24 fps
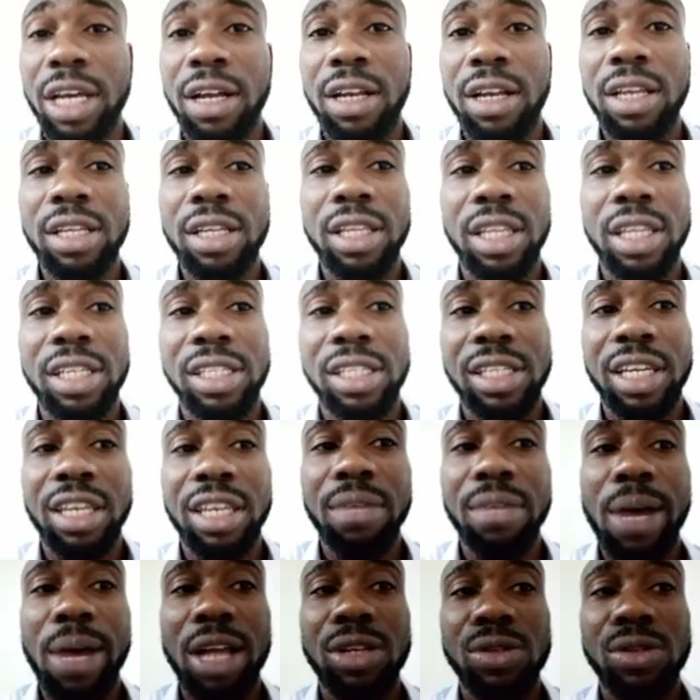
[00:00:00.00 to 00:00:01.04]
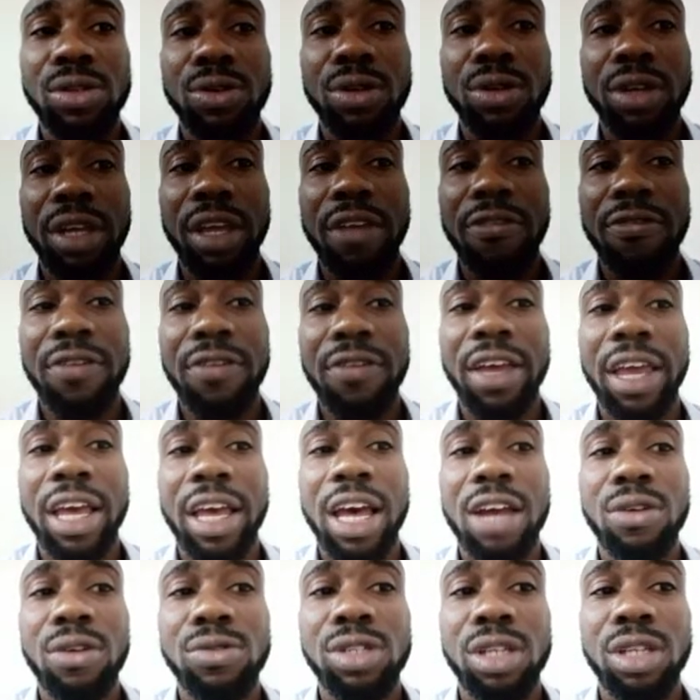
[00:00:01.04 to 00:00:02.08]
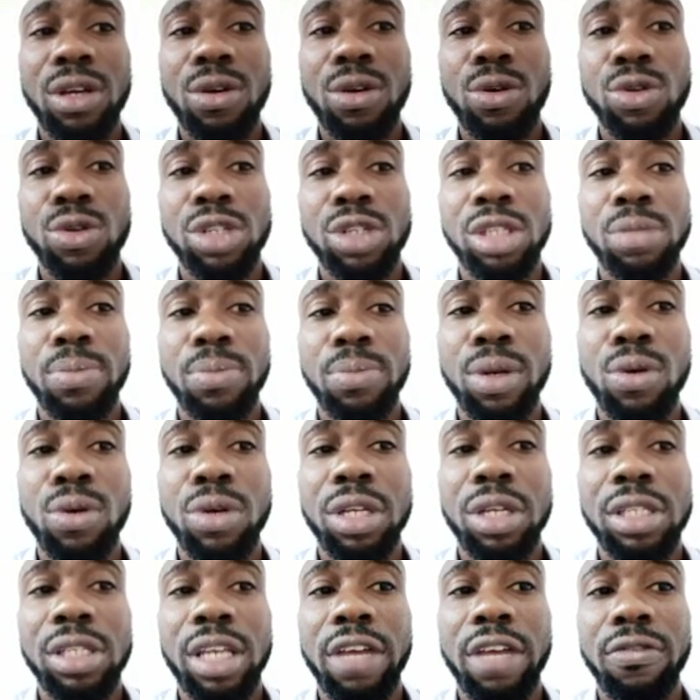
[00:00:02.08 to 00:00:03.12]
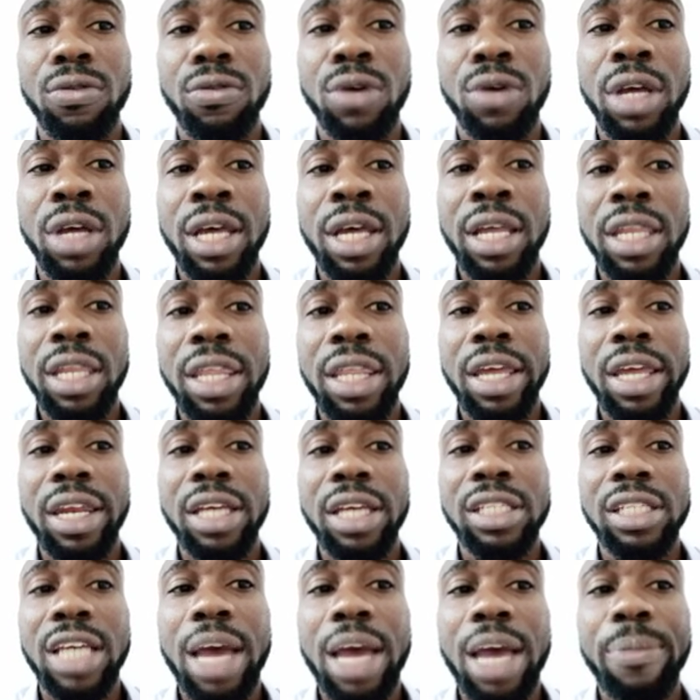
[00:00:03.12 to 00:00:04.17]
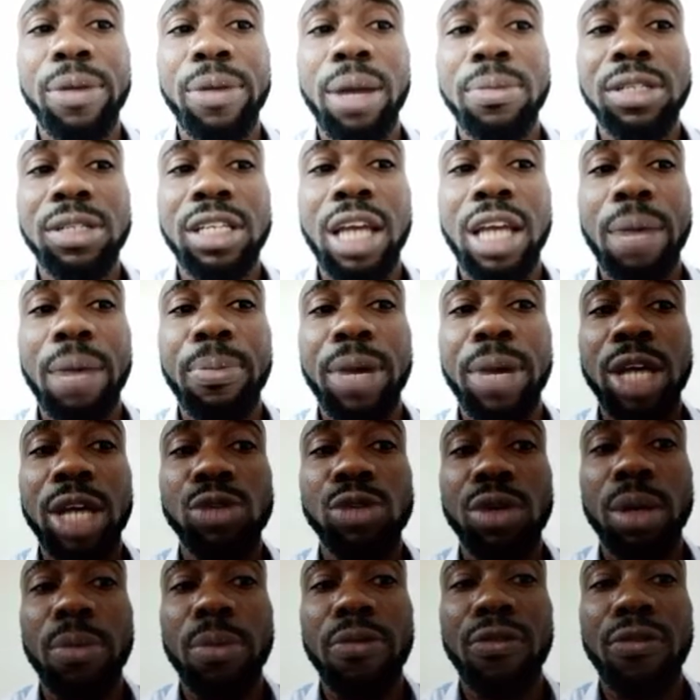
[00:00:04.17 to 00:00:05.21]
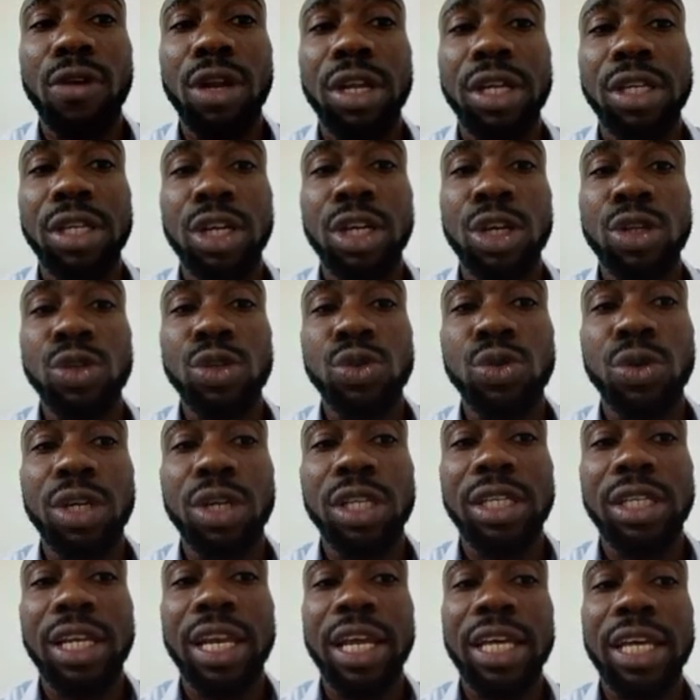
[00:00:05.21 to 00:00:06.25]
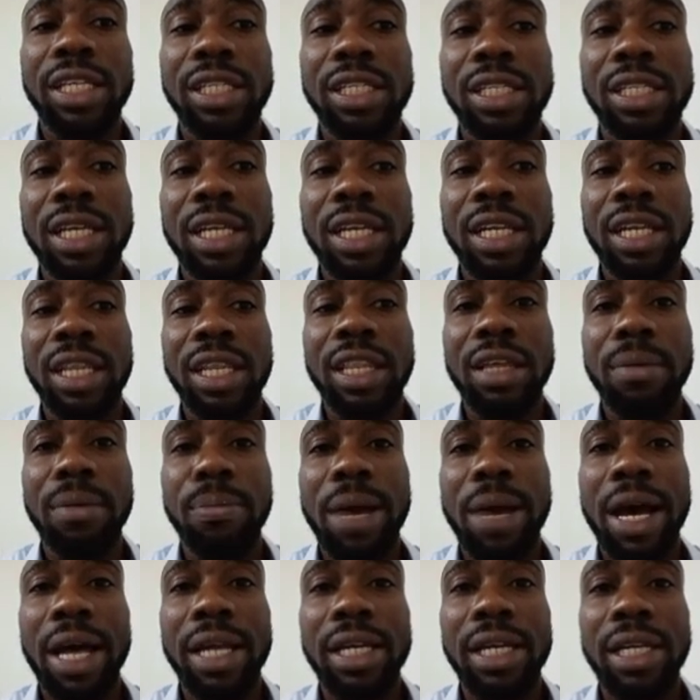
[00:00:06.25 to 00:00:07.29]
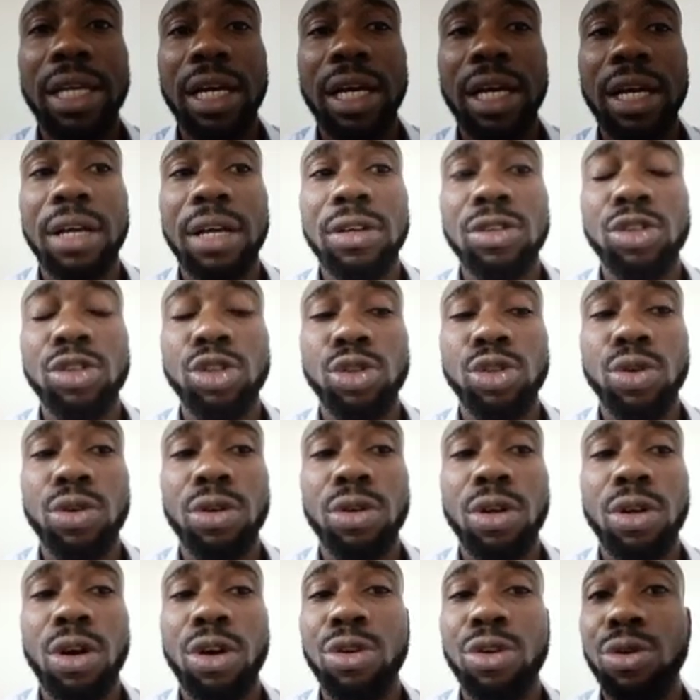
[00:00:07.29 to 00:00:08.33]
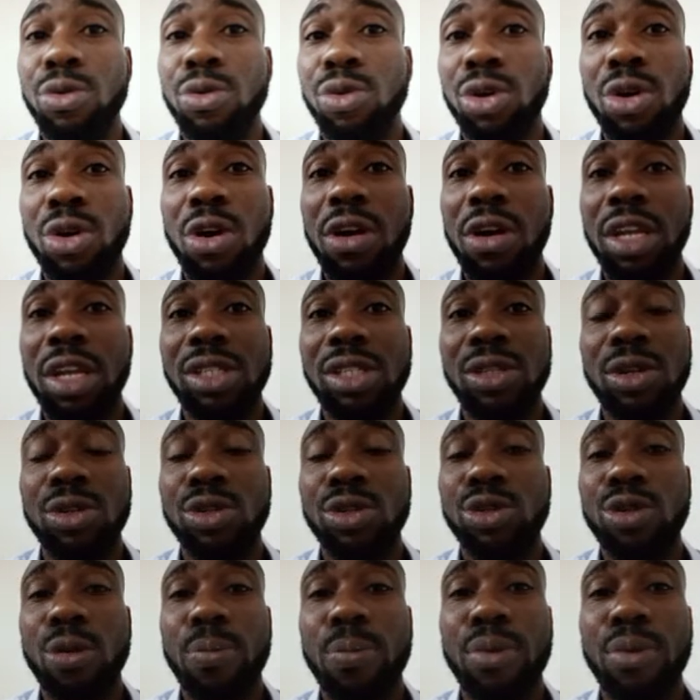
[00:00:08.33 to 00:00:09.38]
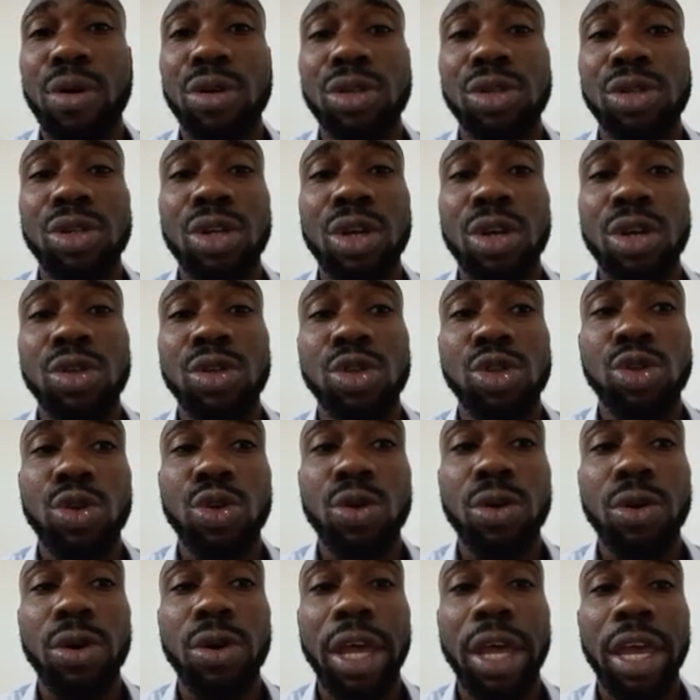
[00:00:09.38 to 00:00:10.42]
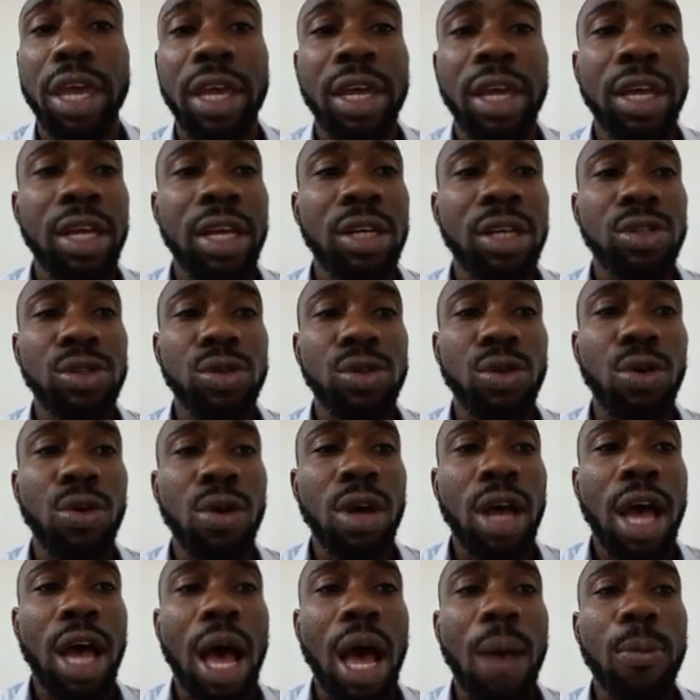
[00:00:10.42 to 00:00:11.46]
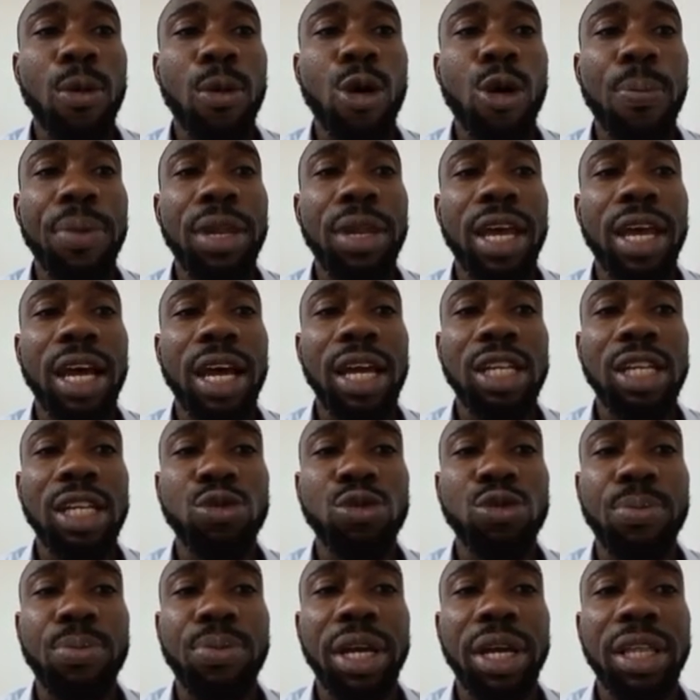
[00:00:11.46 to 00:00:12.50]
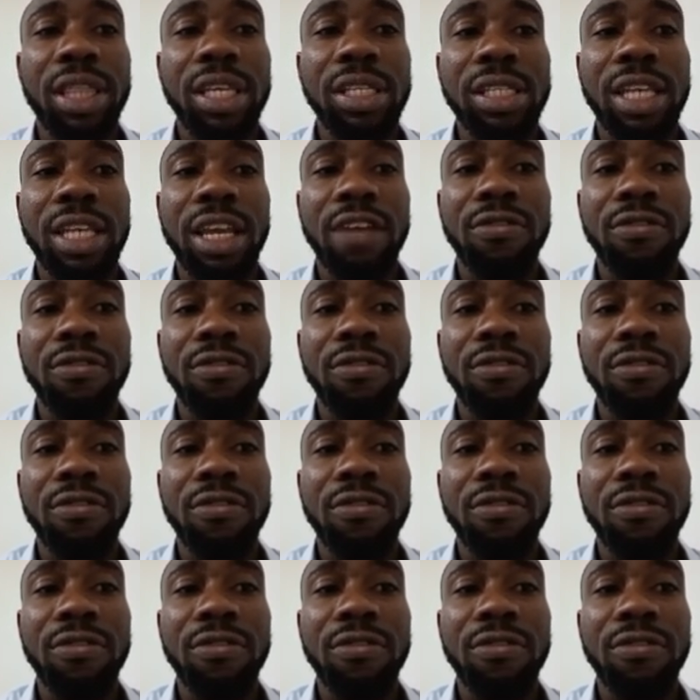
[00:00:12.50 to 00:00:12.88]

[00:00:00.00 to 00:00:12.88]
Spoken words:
This is a demand zone. If a candlestick closes below this level, then there's a high probability that price will keep falling to this next demand zone, or you could call it your support zone. Okay, so I'm hoping that it will break this level.